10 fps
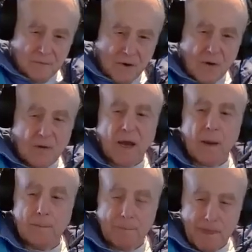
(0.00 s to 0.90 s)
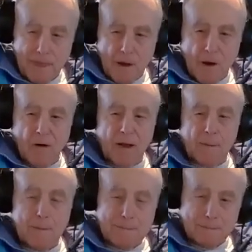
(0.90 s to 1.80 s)
Okay. Immediately. All
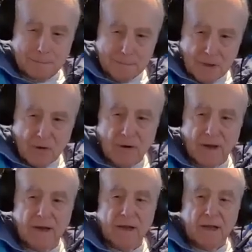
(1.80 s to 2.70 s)
right. All right.